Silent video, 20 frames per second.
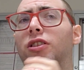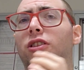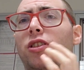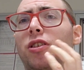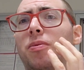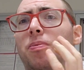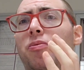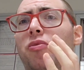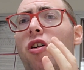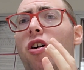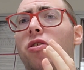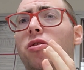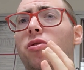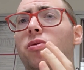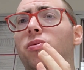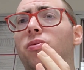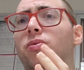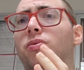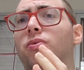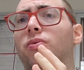the
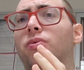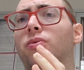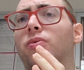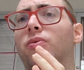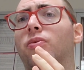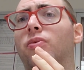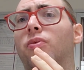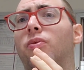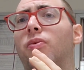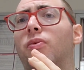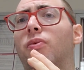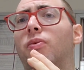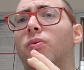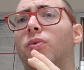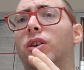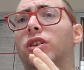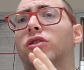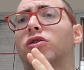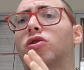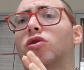problem
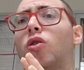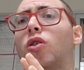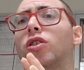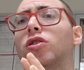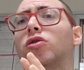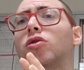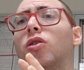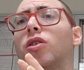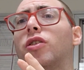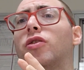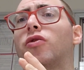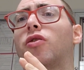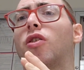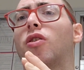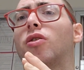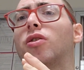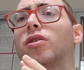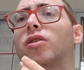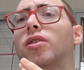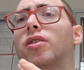with Toy Story
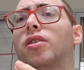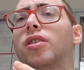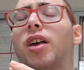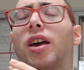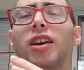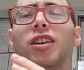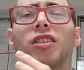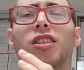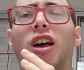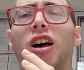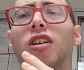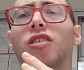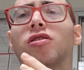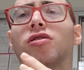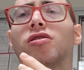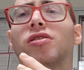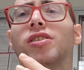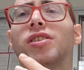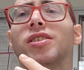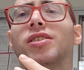4, like
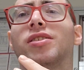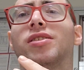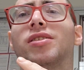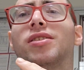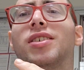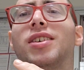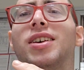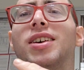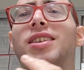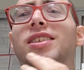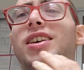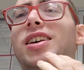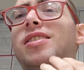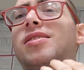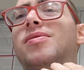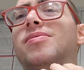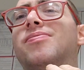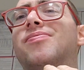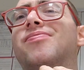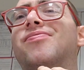soon as it
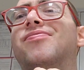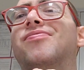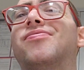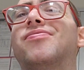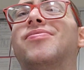doesn't